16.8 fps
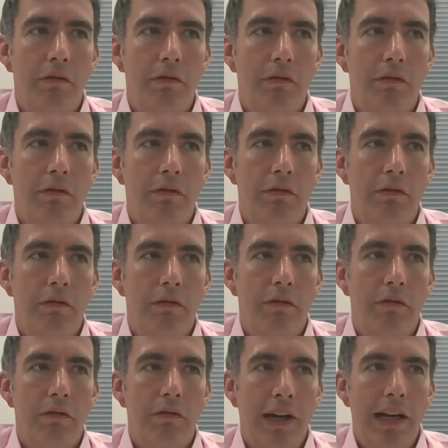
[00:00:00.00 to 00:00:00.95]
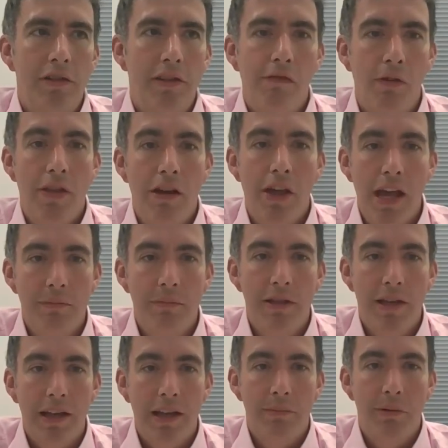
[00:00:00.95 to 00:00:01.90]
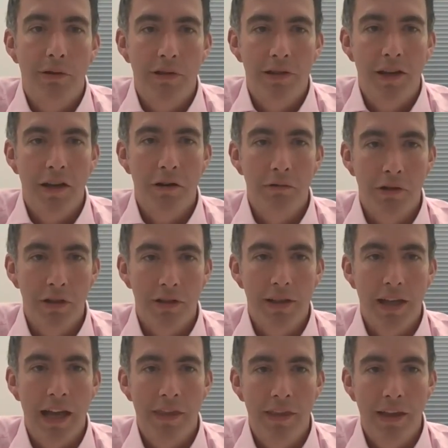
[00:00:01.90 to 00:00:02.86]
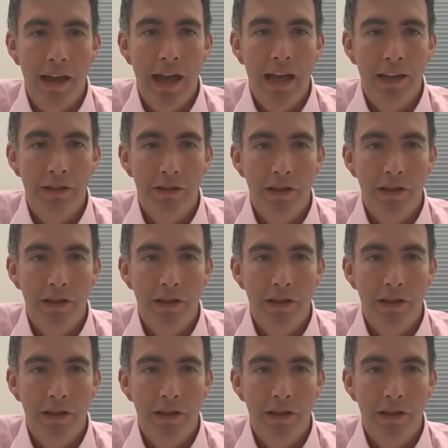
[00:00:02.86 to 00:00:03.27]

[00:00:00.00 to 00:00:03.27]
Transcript: regulations are there for, they are there to protect policyholders,